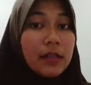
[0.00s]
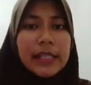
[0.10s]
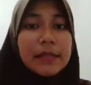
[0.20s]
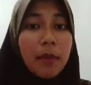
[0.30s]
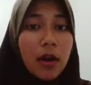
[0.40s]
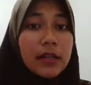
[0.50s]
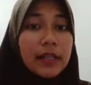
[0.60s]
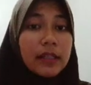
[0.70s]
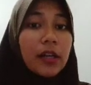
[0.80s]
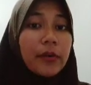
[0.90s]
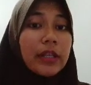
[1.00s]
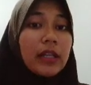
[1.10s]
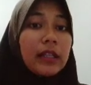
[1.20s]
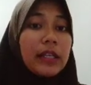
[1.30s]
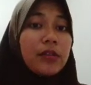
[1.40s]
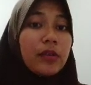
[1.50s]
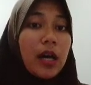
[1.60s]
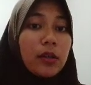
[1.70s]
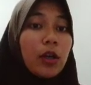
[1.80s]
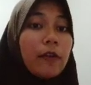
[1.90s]
respond critically
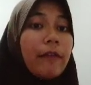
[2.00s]
throughout or